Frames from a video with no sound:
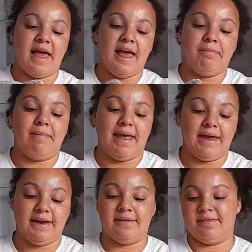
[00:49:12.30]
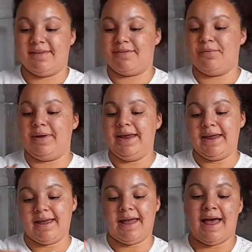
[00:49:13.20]
I made this
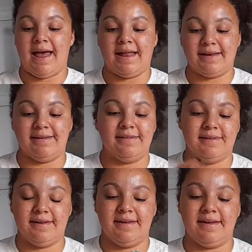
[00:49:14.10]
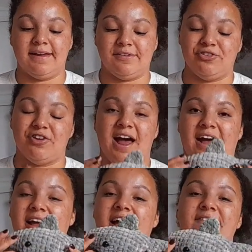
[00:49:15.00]
week, and it is a
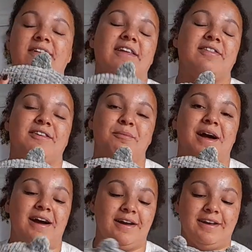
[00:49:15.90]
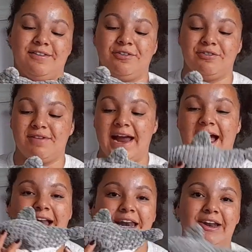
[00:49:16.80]
shark. I think this pattern is great.
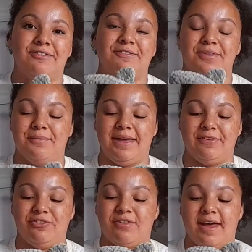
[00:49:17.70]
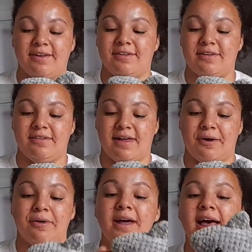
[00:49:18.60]
I love the way this shark turns
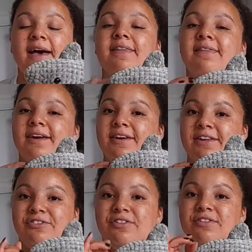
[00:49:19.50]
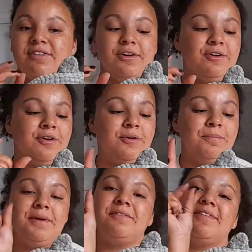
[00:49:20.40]
out. There is just a
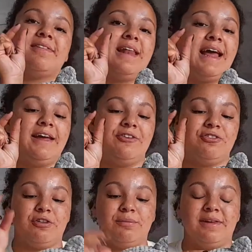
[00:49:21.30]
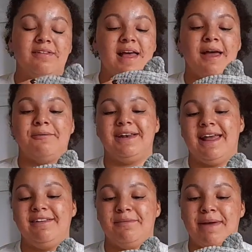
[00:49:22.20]
couple of slight adjustments I would
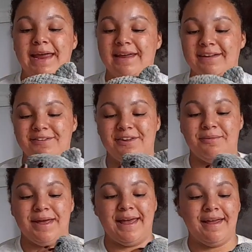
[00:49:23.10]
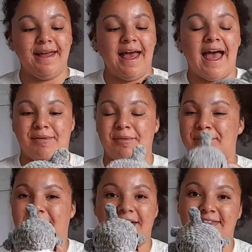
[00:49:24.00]
like to make to it, but
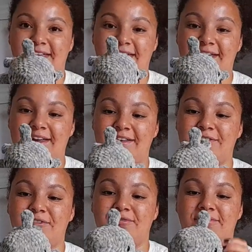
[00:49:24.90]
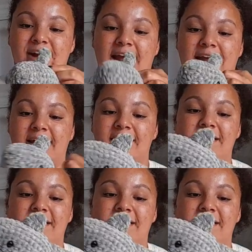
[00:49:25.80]
I think it is great.